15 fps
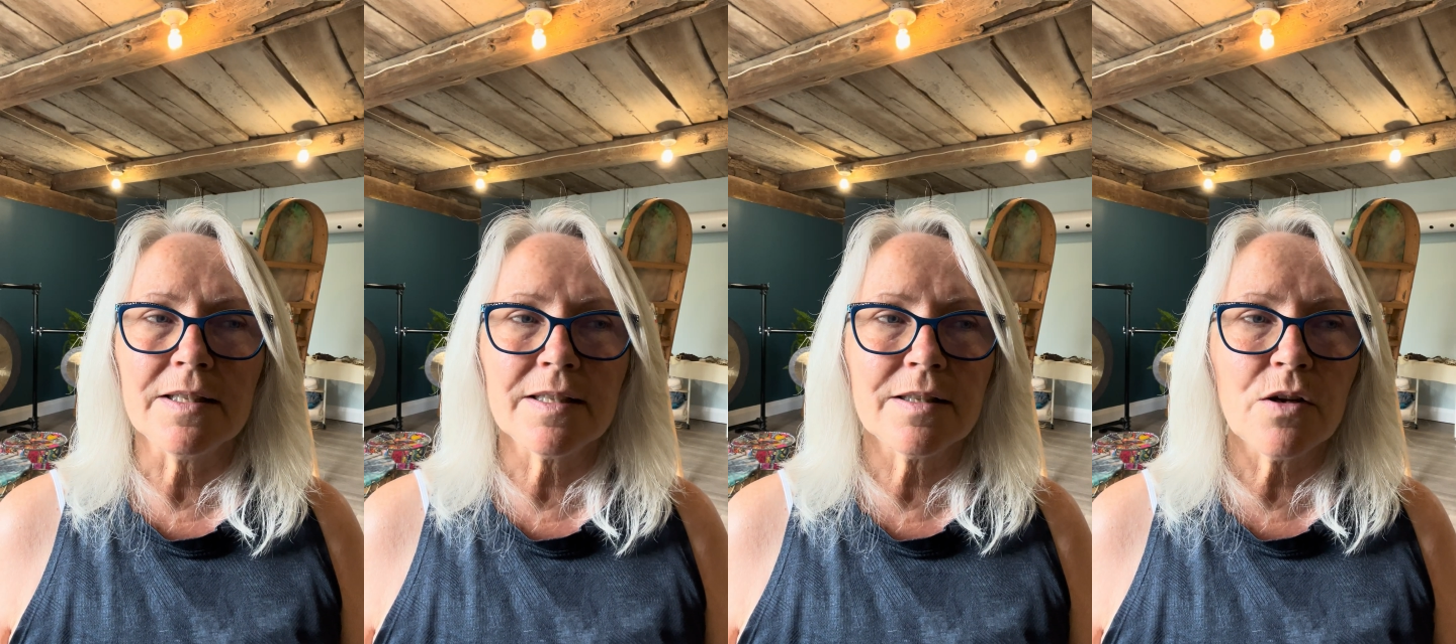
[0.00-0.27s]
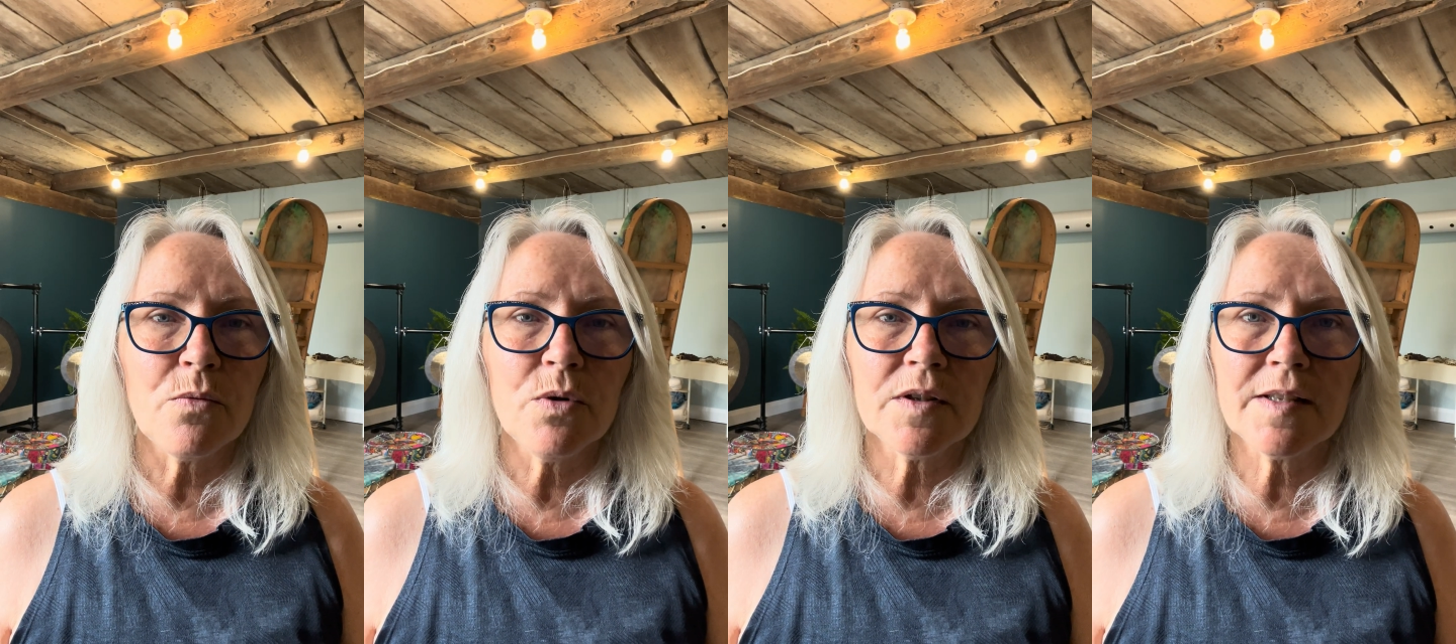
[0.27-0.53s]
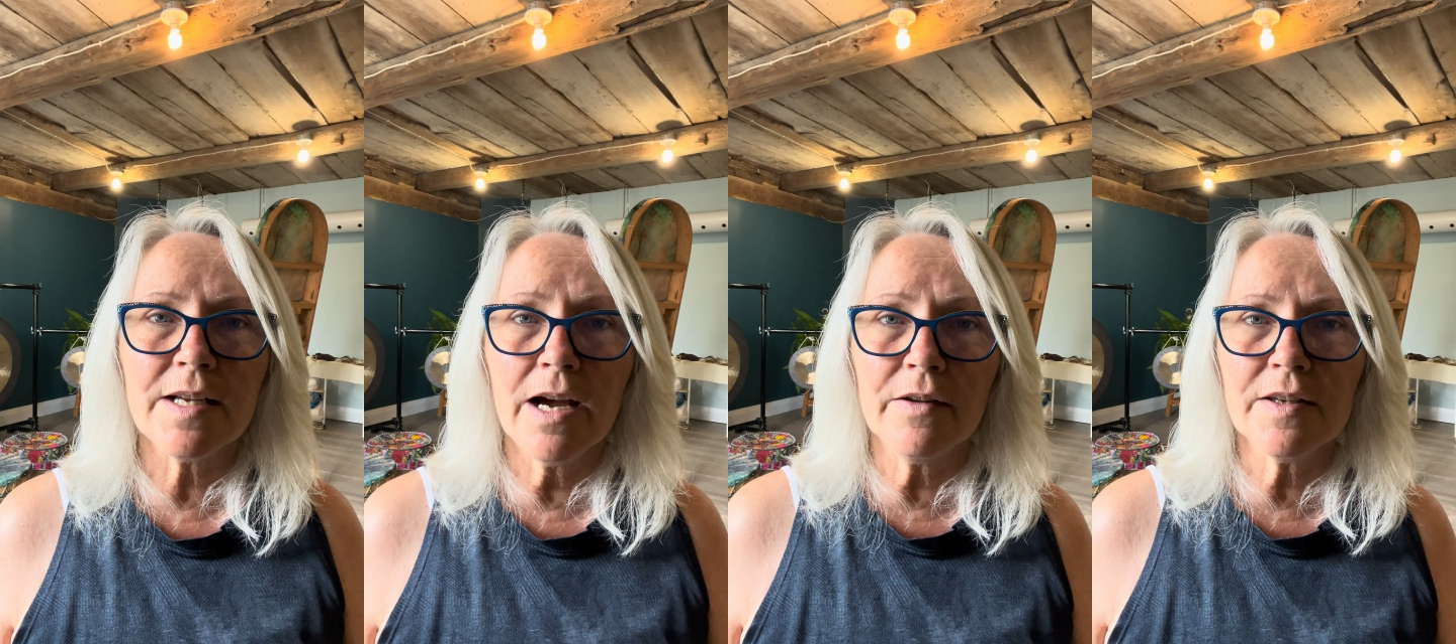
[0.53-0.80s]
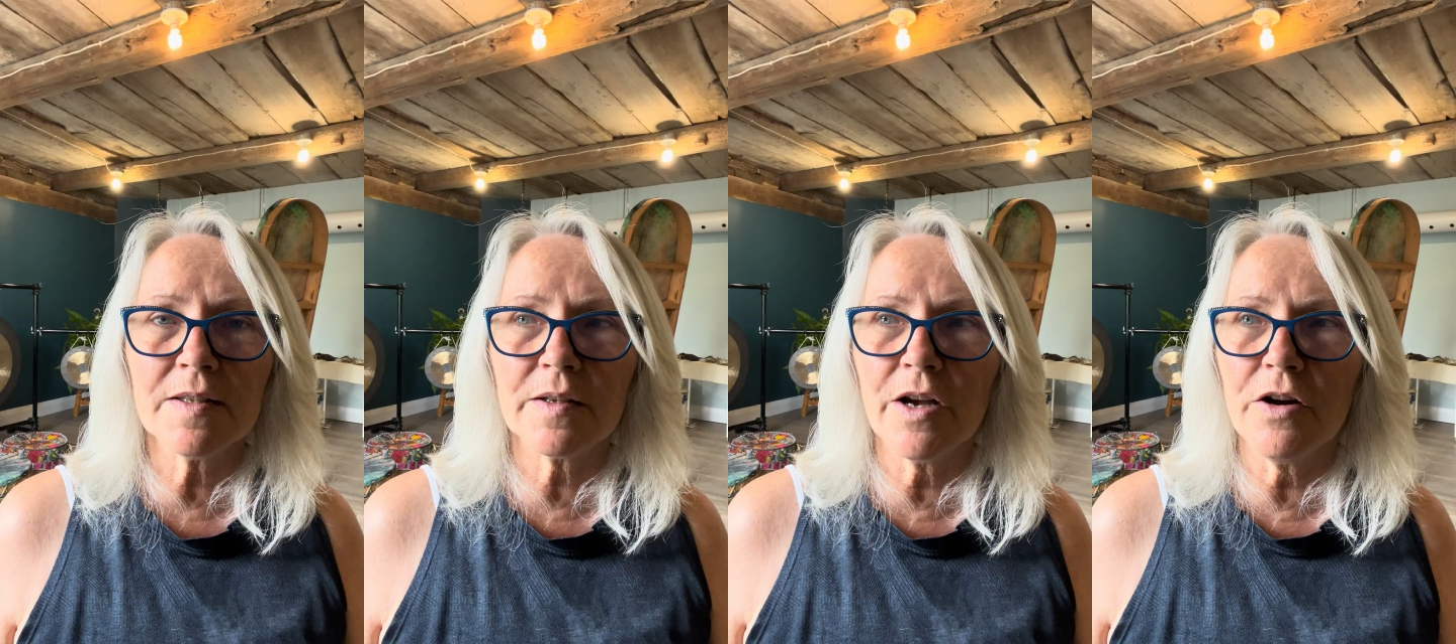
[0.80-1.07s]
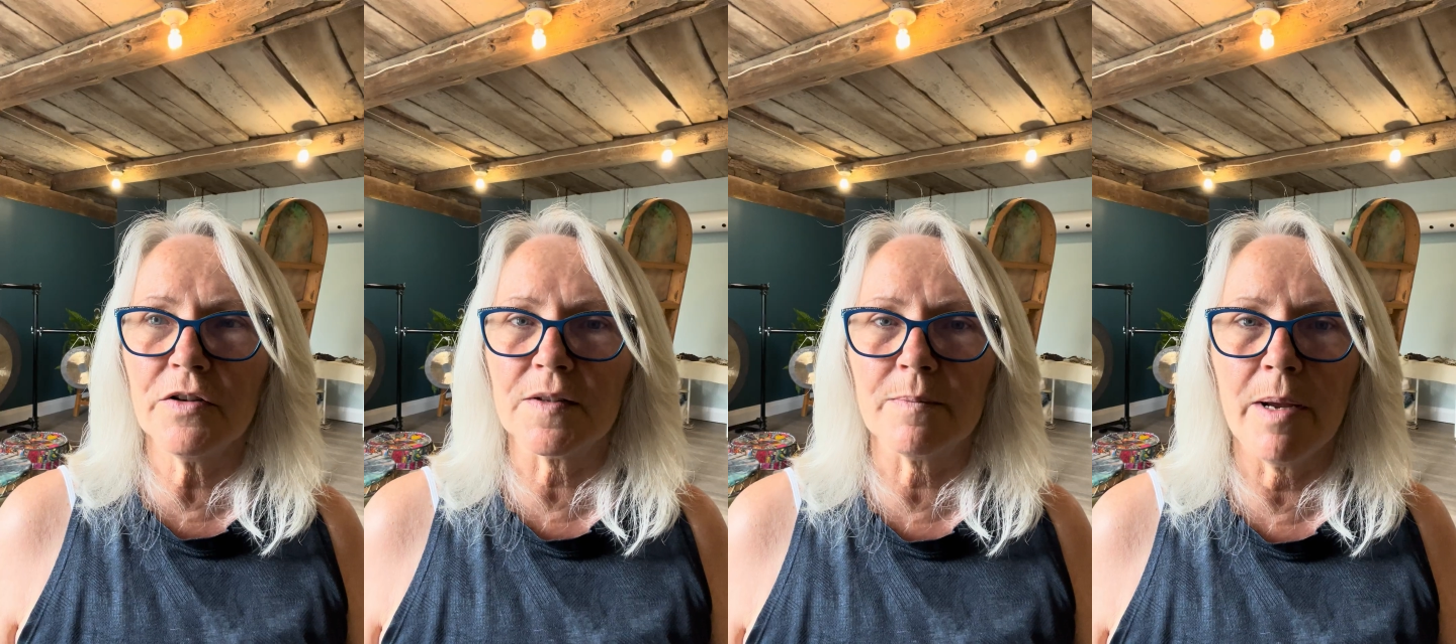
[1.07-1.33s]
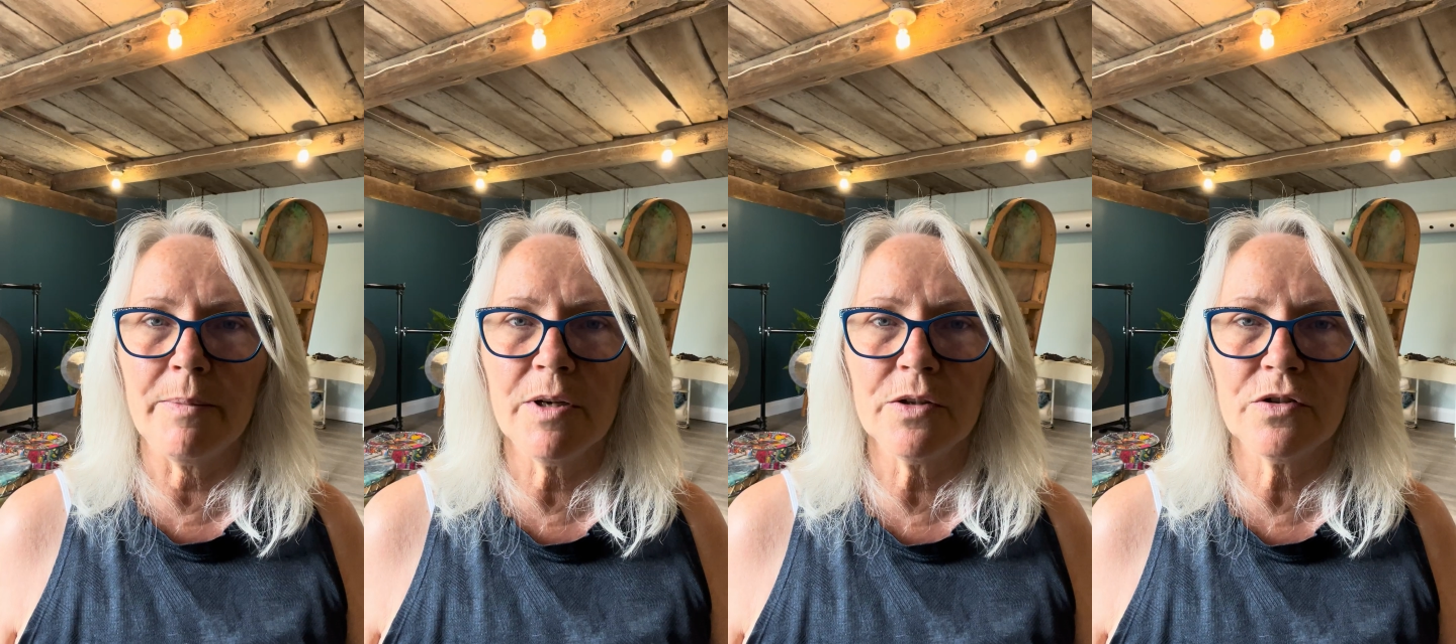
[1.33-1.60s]
So we'll see how this goes.
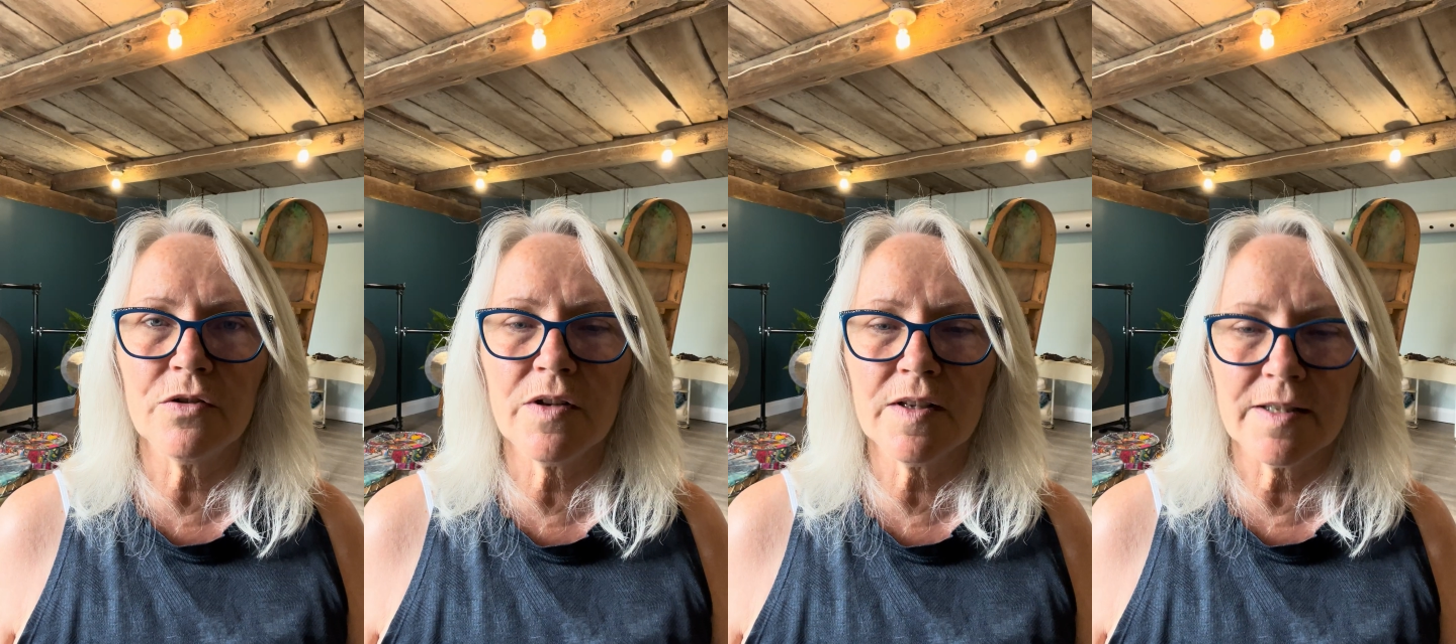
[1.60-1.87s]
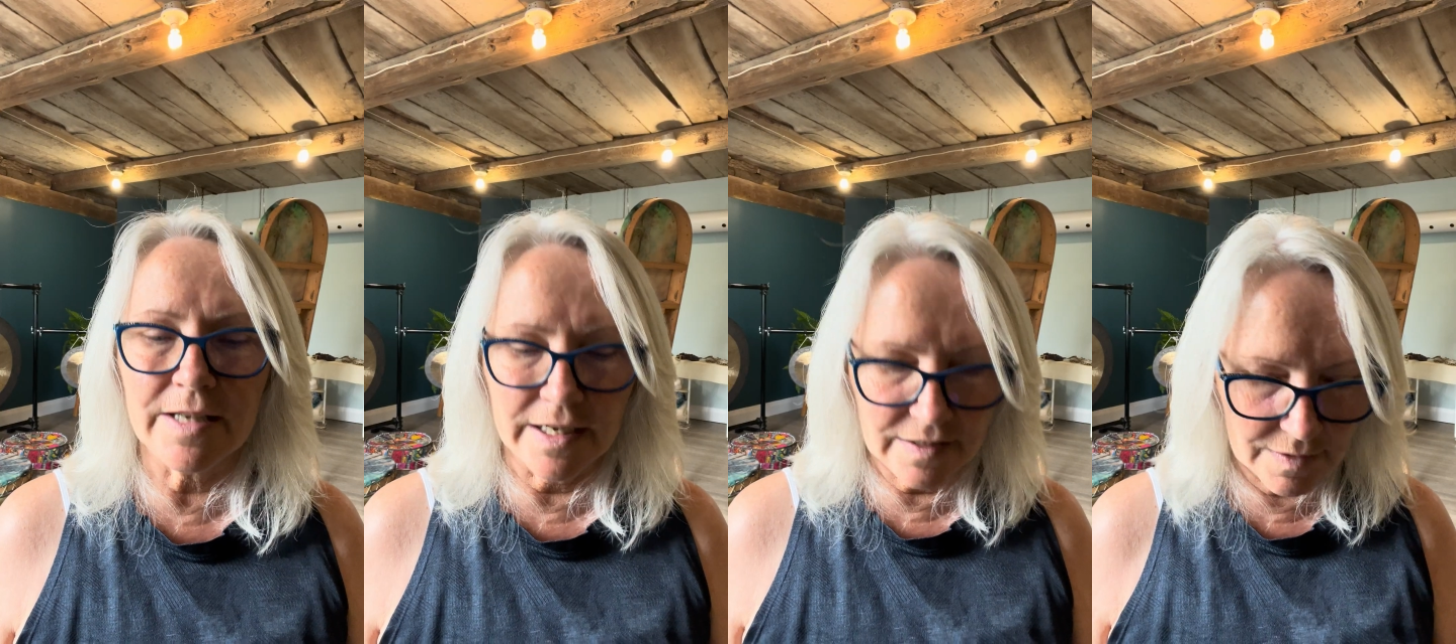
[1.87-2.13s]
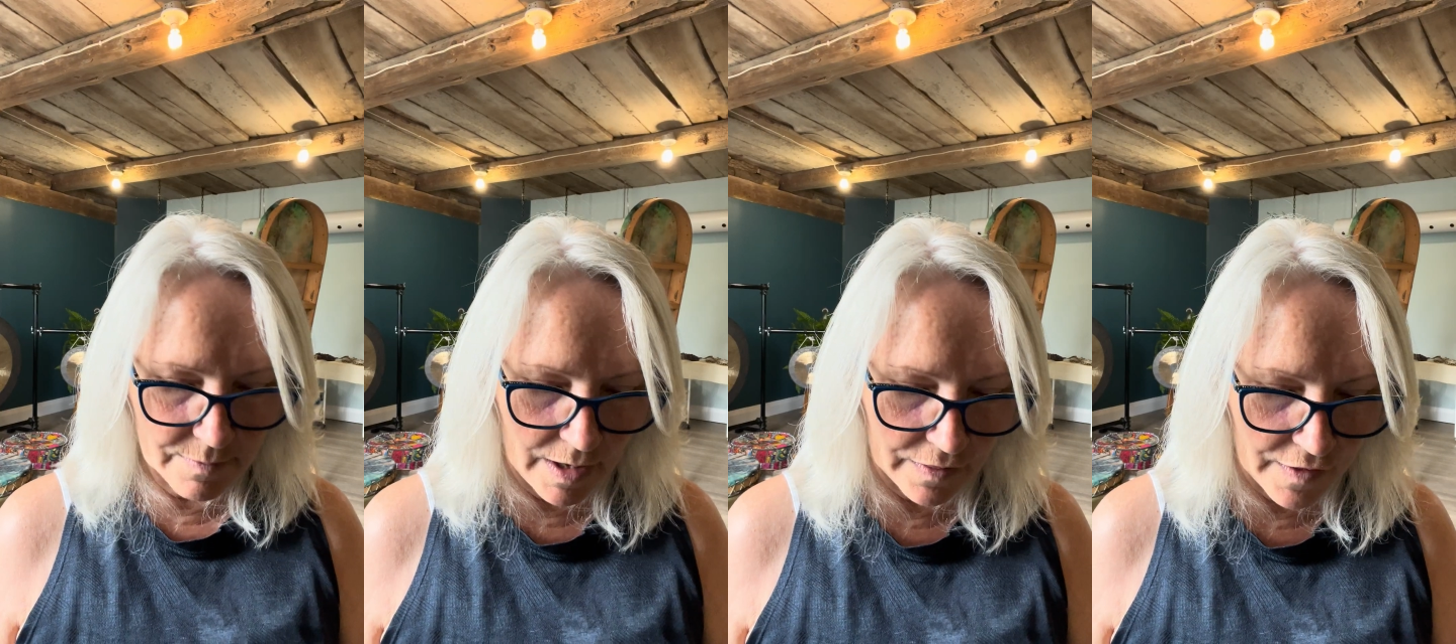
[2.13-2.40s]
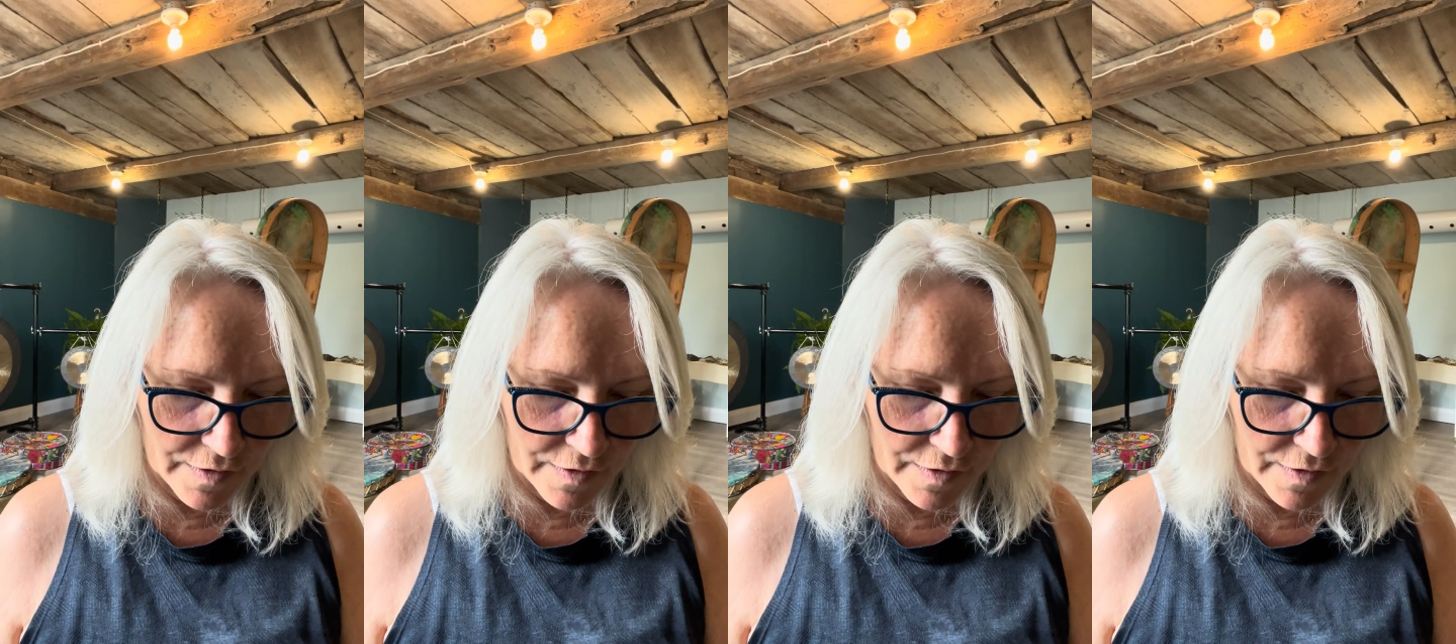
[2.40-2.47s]
Maybe I'll do this next month.